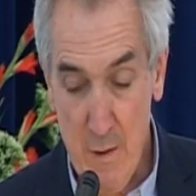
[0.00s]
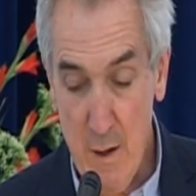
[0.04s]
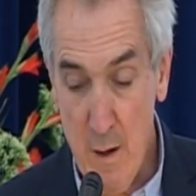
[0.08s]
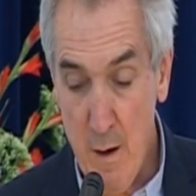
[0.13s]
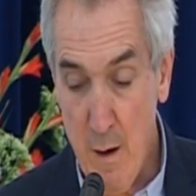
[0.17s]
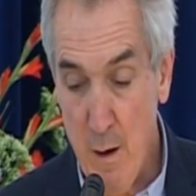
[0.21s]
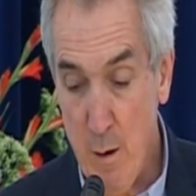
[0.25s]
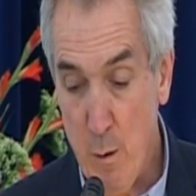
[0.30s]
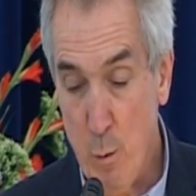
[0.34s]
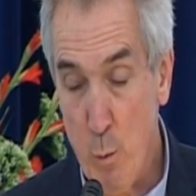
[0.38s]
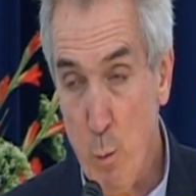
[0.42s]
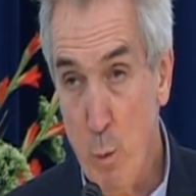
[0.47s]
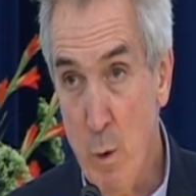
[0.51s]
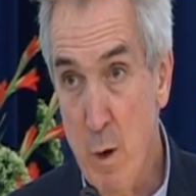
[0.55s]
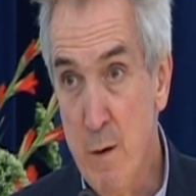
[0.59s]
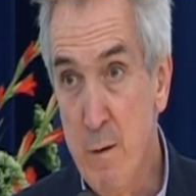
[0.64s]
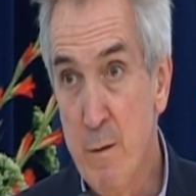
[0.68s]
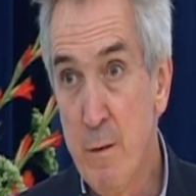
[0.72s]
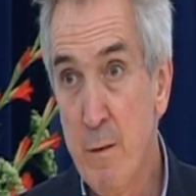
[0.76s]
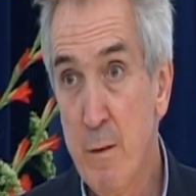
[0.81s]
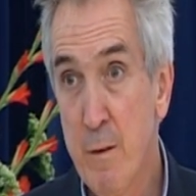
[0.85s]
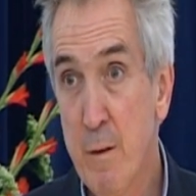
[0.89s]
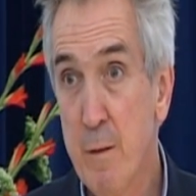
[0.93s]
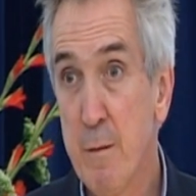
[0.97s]

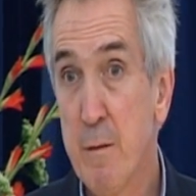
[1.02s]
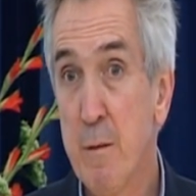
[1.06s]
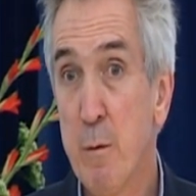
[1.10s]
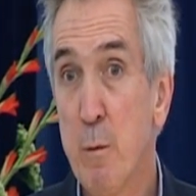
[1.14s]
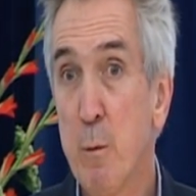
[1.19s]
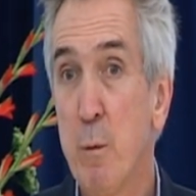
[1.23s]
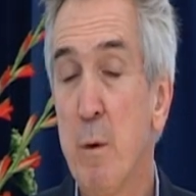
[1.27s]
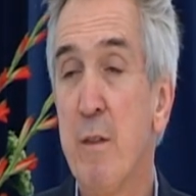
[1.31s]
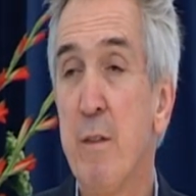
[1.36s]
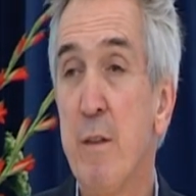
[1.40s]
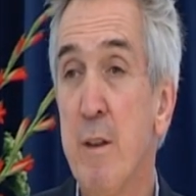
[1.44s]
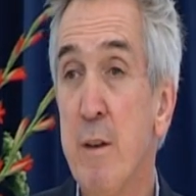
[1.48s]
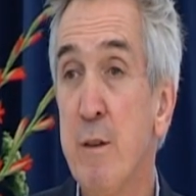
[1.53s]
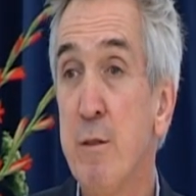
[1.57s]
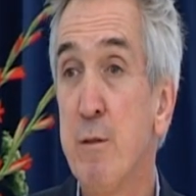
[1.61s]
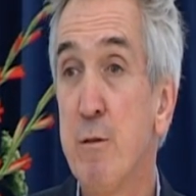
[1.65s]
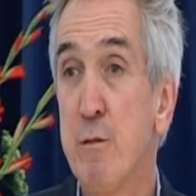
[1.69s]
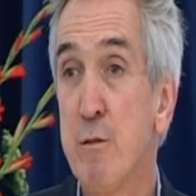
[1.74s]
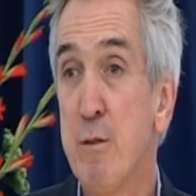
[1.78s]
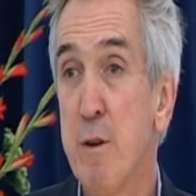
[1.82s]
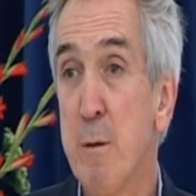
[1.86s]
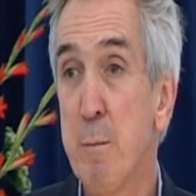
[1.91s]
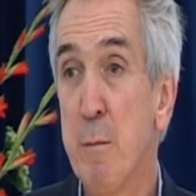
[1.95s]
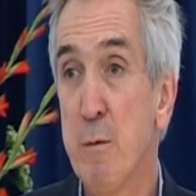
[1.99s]
One, well, these
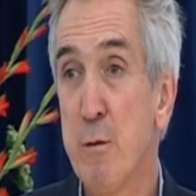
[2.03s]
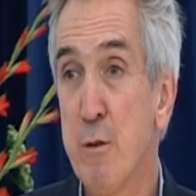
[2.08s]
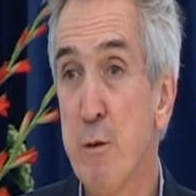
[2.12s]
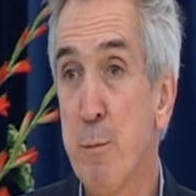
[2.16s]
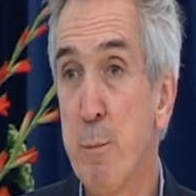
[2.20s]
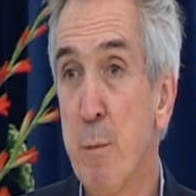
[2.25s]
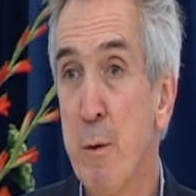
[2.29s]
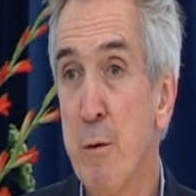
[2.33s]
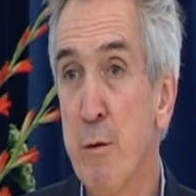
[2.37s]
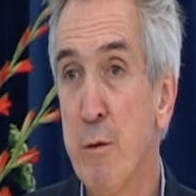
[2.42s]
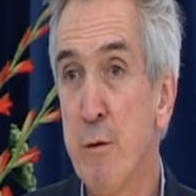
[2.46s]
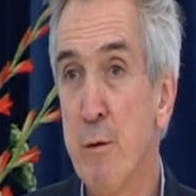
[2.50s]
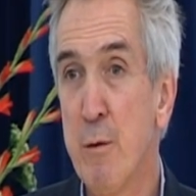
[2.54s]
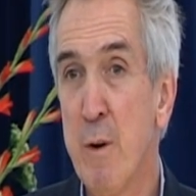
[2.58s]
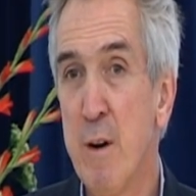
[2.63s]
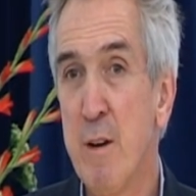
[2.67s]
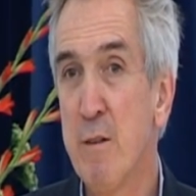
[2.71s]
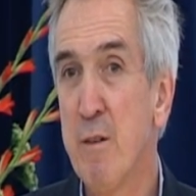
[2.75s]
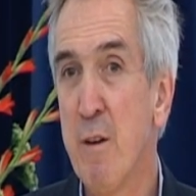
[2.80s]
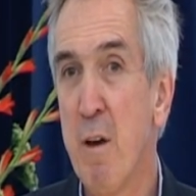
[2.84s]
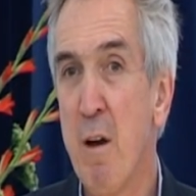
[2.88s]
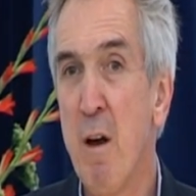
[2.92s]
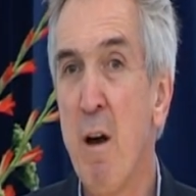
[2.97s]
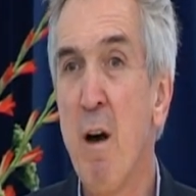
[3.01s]
treatment response
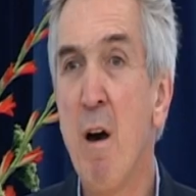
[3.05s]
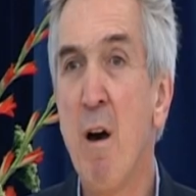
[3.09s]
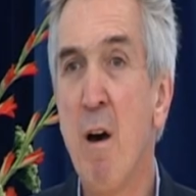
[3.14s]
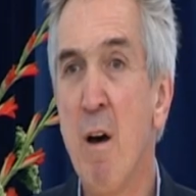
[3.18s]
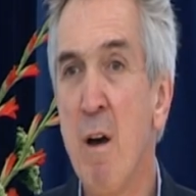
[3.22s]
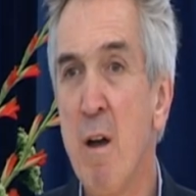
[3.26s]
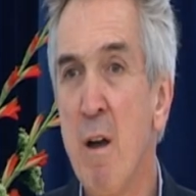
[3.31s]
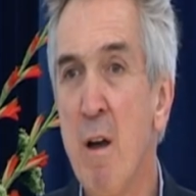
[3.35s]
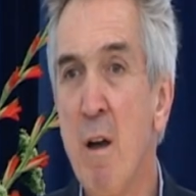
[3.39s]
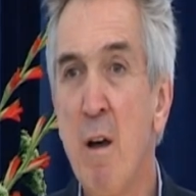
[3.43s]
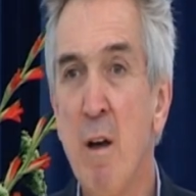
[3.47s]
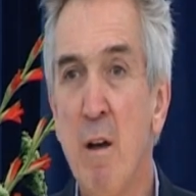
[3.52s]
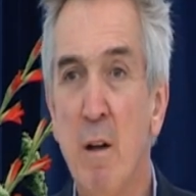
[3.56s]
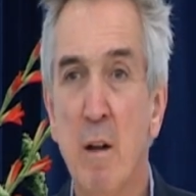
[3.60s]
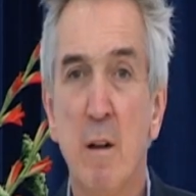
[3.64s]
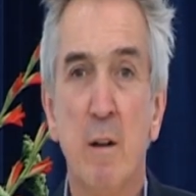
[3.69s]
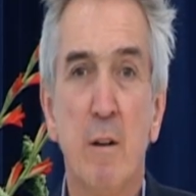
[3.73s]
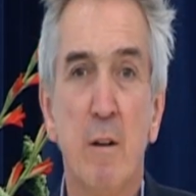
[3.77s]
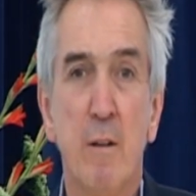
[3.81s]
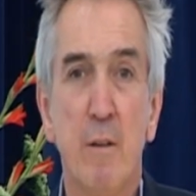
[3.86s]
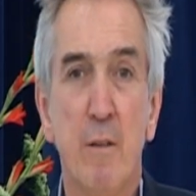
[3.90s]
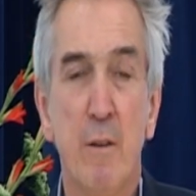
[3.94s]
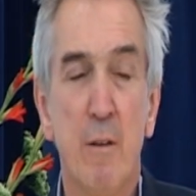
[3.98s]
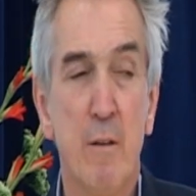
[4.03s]
rates are higher
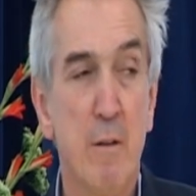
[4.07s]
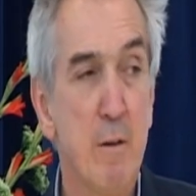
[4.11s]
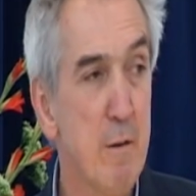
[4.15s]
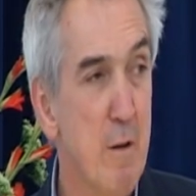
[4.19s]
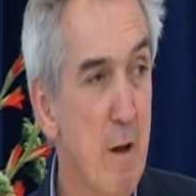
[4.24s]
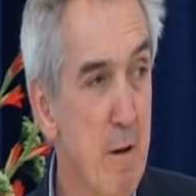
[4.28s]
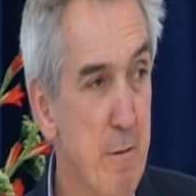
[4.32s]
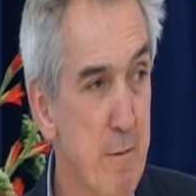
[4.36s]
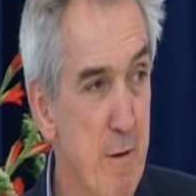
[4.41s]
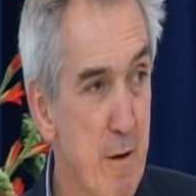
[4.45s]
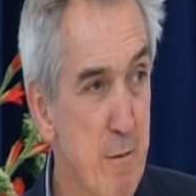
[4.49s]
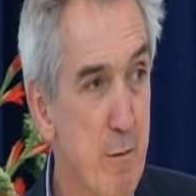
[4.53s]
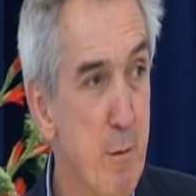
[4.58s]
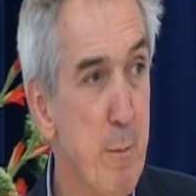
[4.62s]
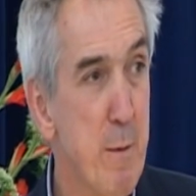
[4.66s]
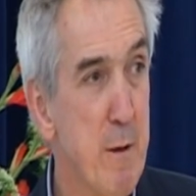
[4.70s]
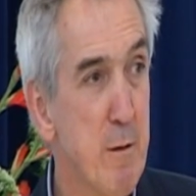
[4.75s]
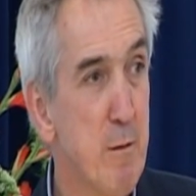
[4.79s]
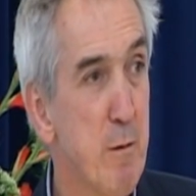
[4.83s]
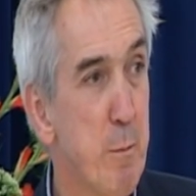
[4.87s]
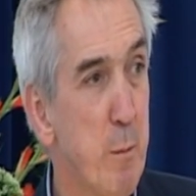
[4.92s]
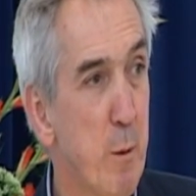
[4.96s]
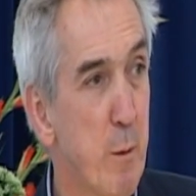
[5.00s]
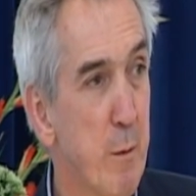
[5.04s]
than have ever
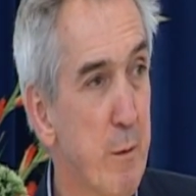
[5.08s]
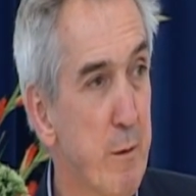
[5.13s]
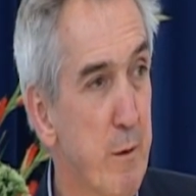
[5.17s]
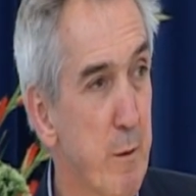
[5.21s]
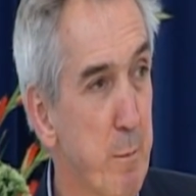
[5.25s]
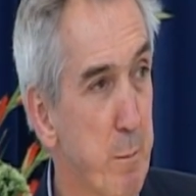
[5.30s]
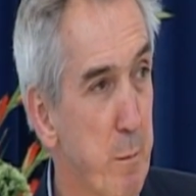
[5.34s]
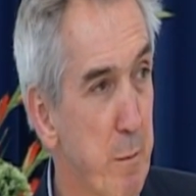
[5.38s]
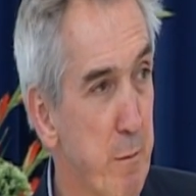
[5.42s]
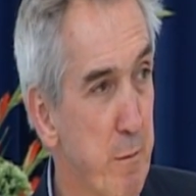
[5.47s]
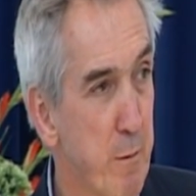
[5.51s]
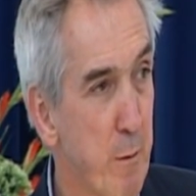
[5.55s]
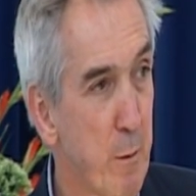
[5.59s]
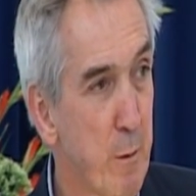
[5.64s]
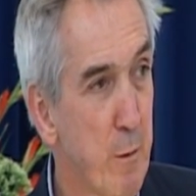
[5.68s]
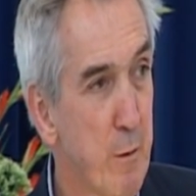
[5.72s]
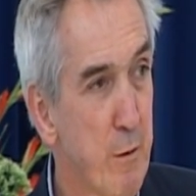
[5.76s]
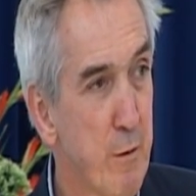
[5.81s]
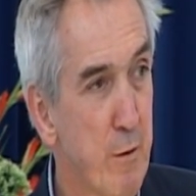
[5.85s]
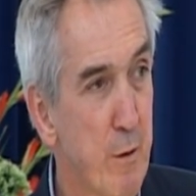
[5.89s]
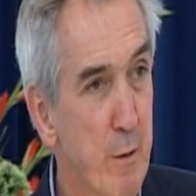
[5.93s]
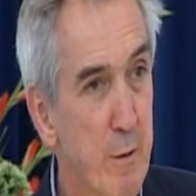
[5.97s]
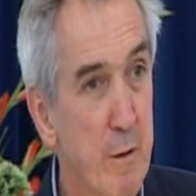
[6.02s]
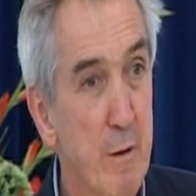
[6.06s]
been reported before,
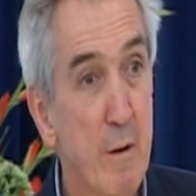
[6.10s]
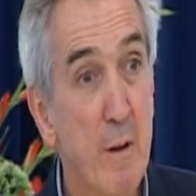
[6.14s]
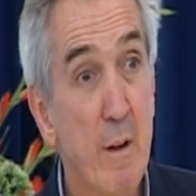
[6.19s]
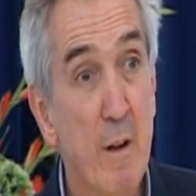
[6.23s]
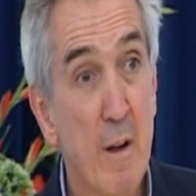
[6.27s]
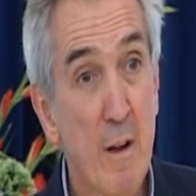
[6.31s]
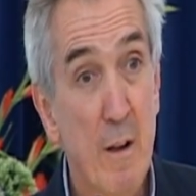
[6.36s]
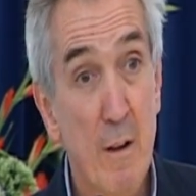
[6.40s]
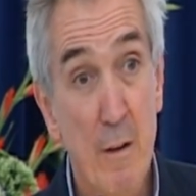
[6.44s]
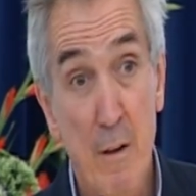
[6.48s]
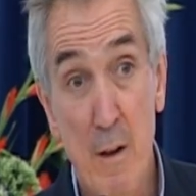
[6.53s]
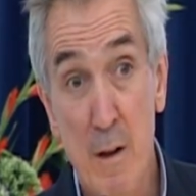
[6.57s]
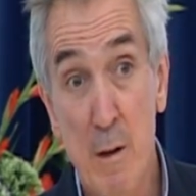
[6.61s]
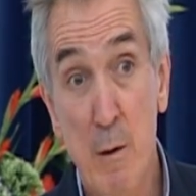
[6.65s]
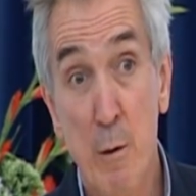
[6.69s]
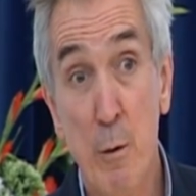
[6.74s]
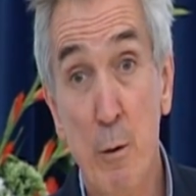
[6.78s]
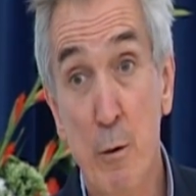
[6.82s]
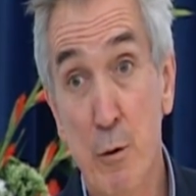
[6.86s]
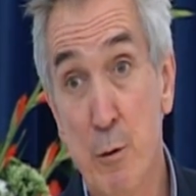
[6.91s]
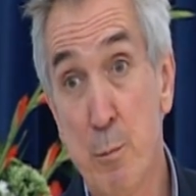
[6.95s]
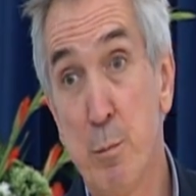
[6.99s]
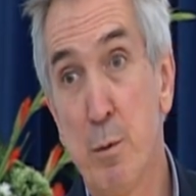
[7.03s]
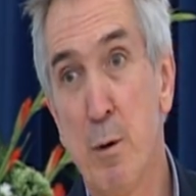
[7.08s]
so it
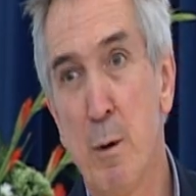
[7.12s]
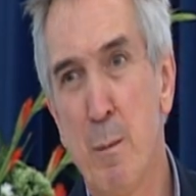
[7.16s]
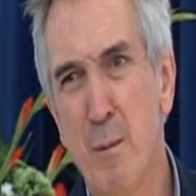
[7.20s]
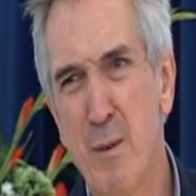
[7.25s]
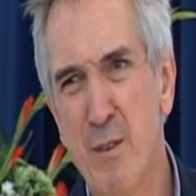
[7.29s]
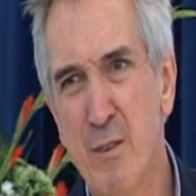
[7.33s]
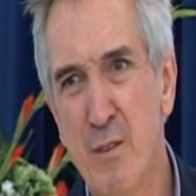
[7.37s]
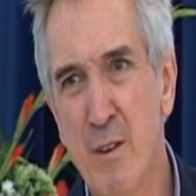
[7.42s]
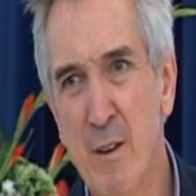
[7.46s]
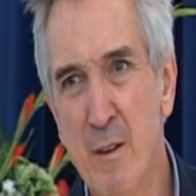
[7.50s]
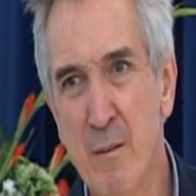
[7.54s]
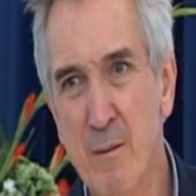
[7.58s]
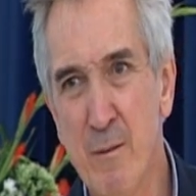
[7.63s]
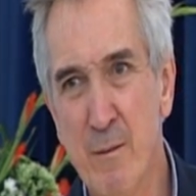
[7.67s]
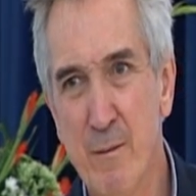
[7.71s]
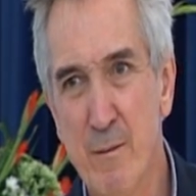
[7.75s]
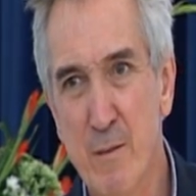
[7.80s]
looks promising,